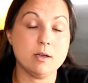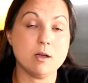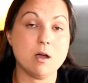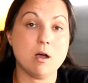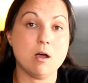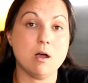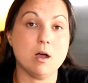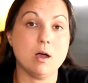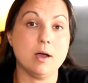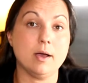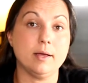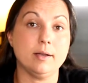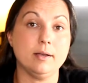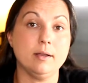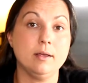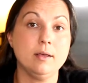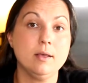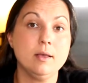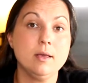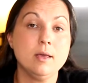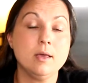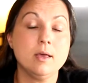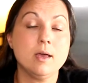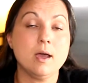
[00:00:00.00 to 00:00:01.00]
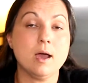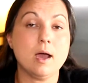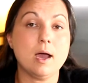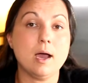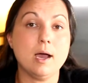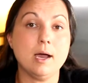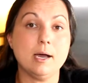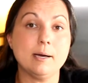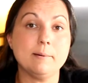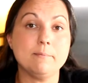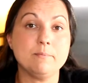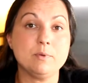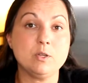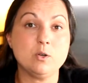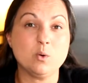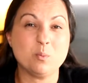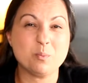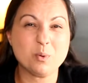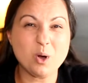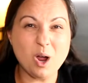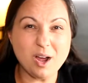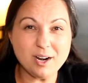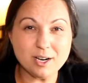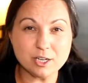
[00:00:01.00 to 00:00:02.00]
on,
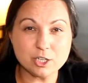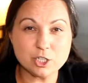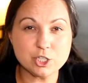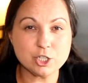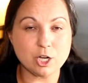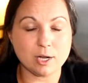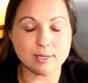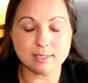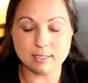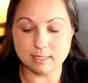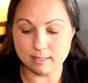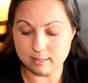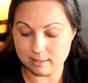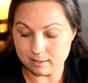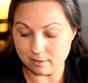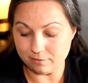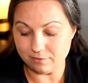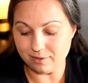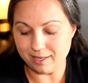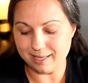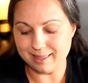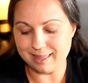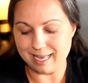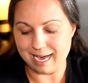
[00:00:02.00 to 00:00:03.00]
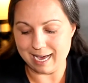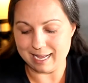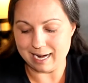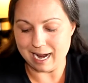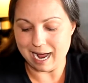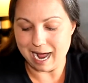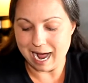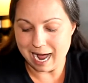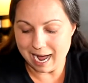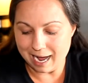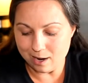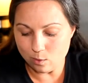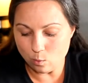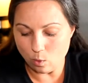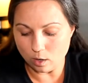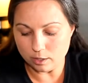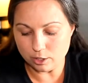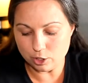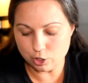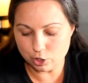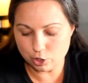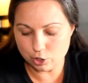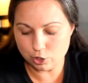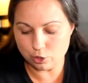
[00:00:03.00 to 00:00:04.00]
product shots and stuff like that, I want
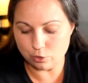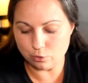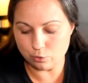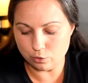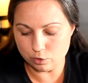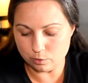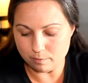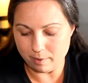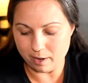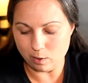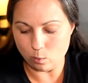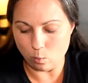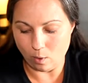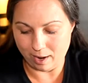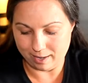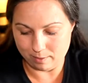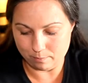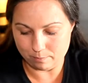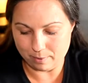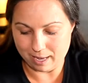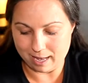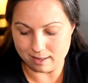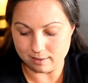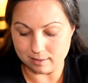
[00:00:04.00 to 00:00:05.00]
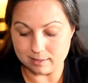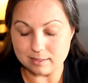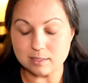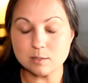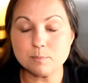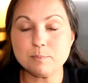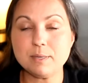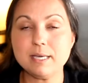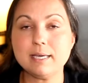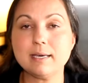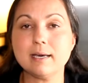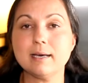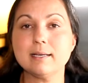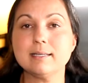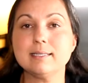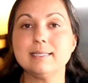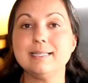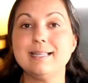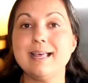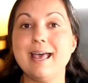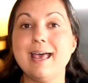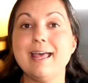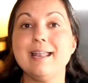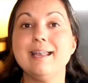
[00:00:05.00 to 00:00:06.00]
to choose my white balance because
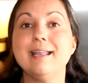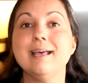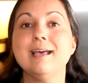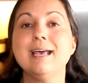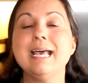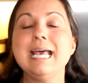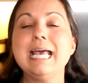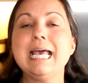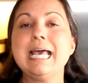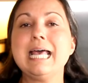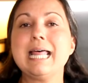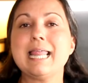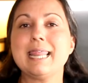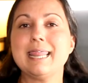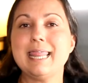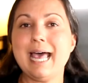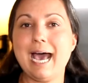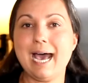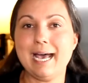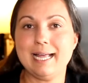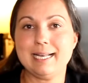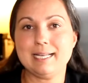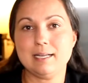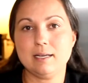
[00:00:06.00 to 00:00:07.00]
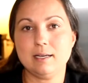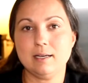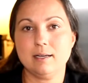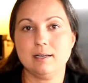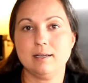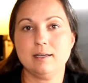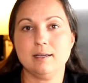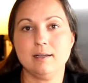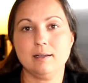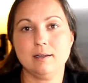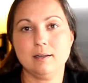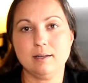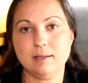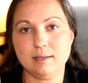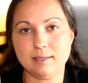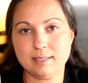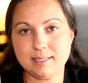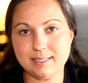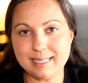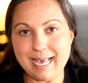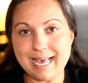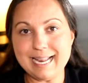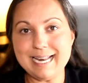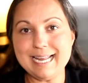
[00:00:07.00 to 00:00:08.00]
then that
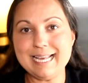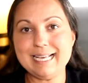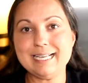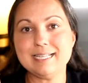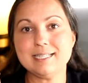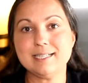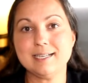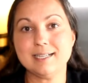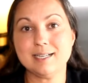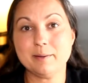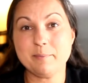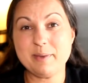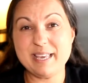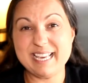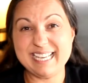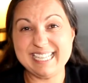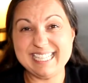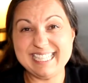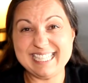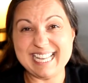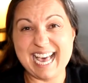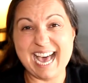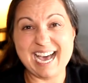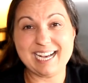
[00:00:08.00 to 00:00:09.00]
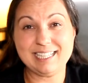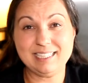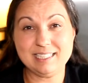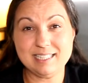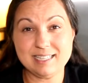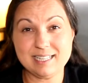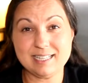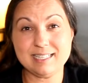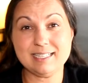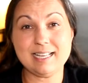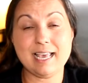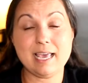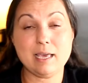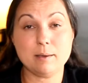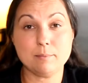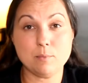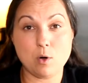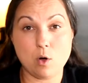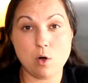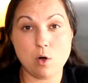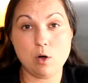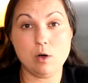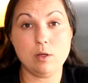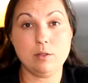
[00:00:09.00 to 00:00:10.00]
setting is going to be exactly the same
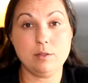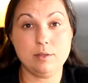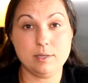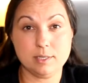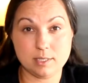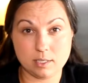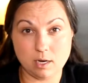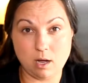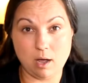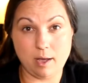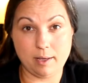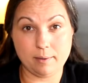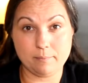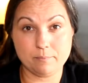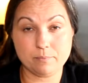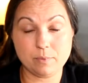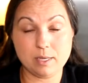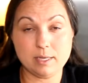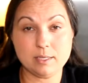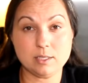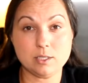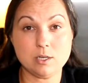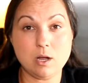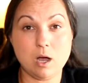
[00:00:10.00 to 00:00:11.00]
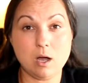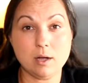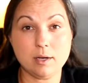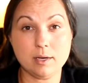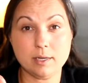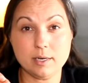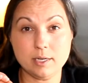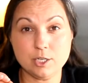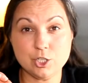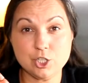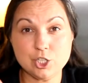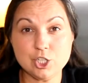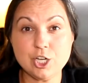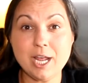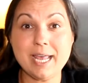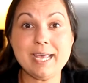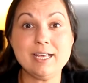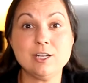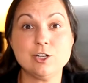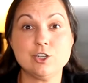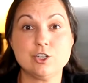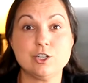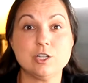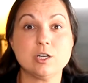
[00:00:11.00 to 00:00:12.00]
all the time. It's not going to
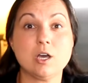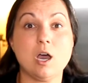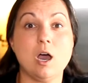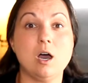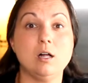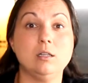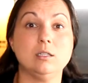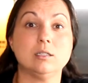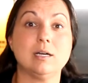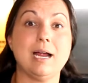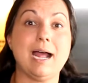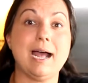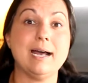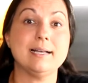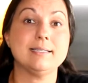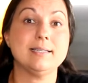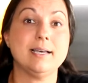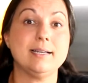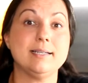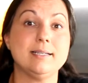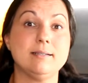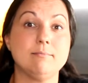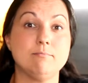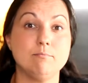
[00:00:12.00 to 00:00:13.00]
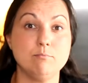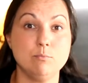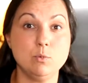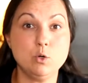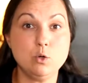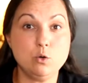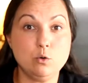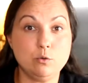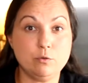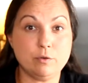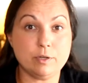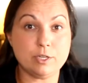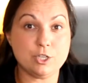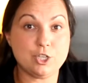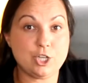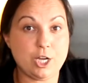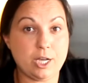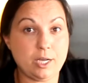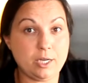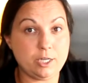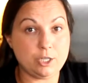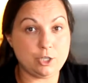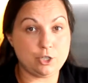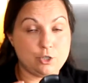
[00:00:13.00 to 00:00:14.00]
change the color as I move and
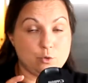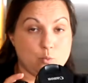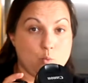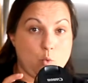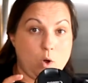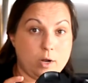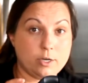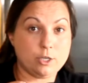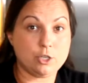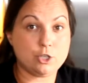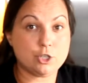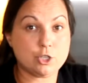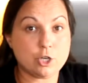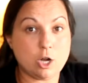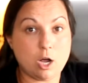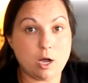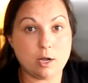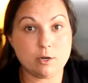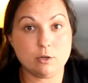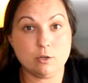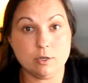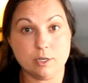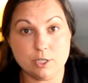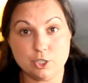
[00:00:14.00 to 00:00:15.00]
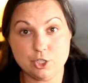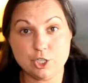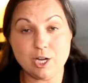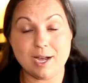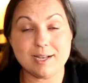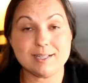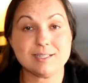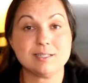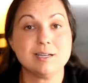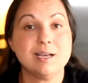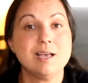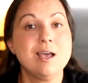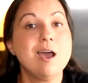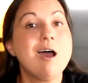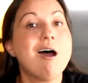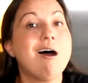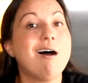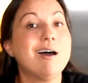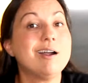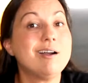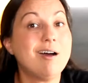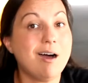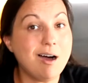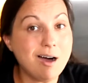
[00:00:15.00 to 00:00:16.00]
change one shot or adjust.
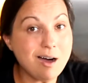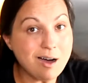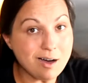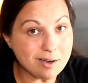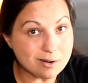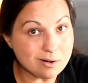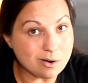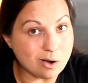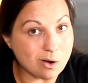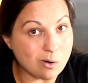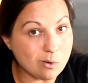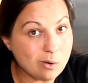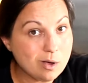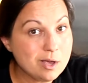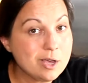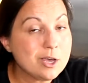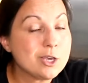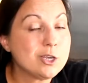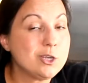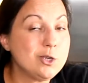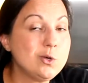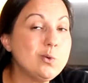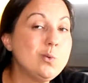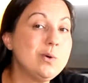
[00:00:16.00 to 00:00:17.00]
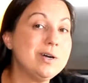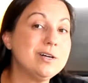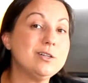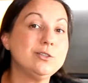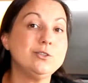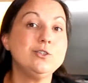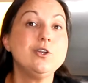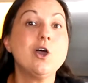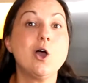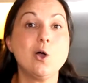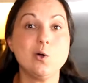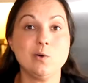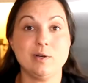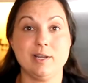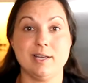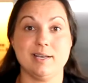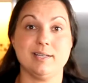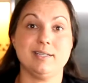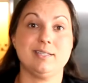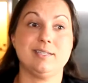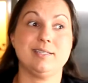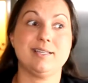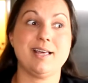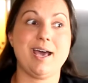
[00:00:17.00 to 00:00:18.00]
On auto, you will
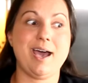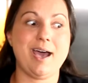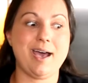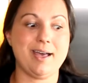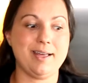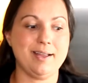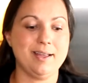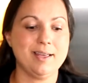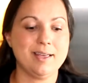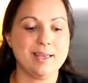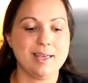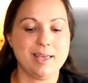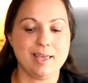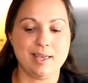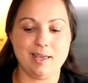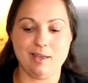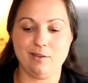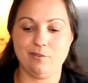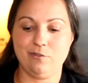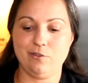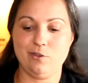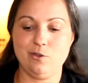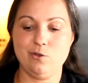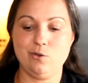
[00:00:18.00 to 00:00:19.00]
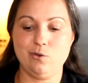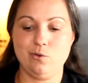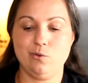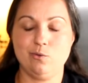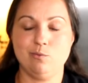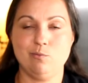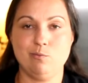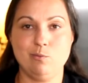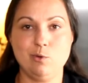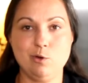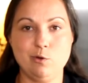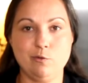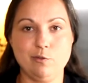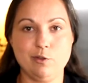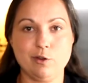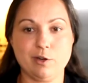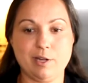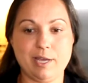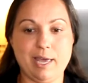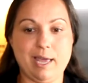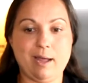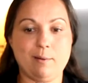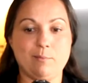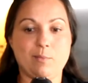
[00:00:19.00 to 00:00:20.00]
notice that if you move your
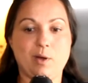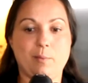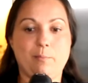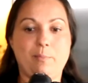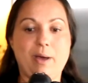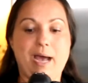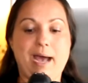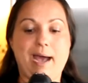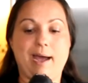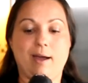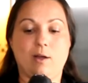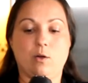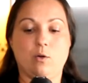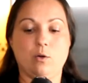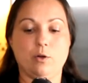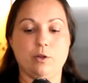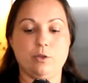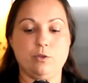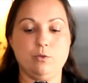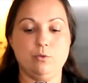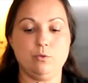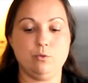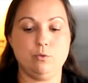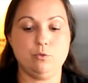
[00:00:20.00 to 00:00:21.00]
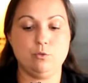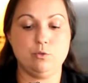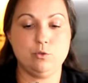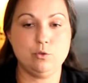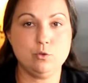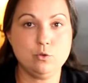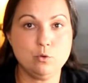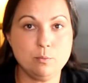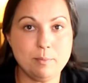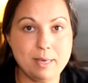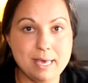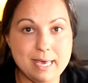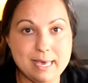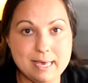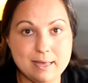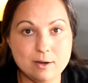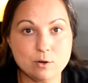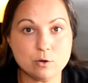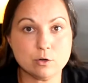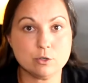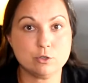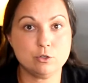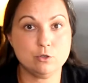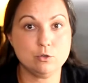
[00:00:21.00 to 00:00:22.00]
camera back or you zoom in
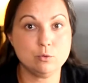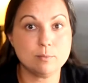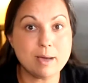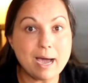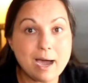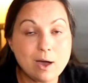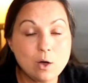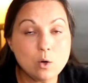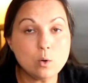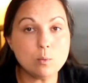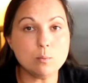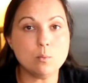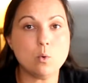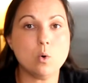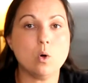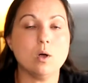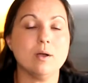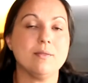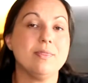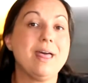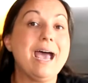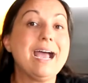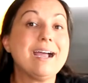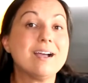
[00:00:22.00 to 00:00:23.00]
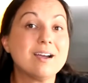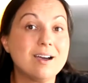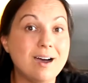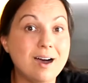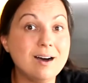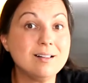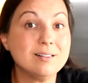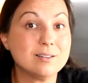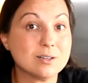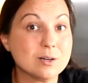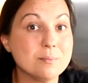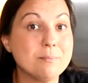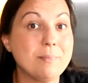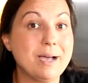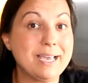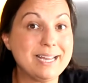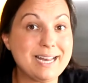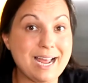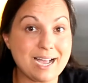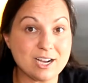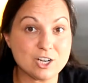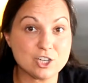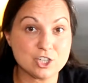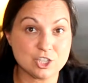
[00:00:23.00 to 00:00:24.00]
or zoom out more, that color might
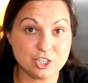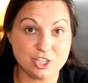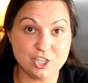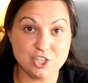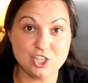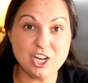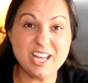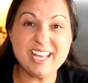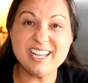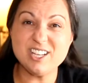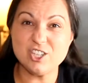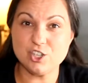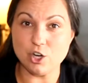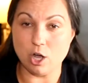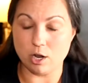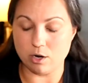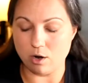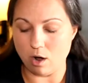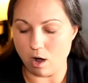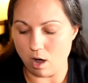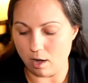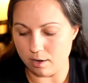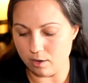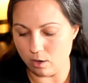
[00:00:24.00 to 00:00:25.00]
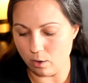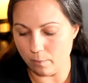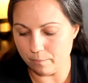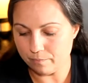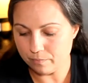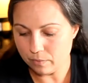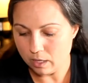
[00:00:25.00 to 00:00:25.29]
actually change on auto.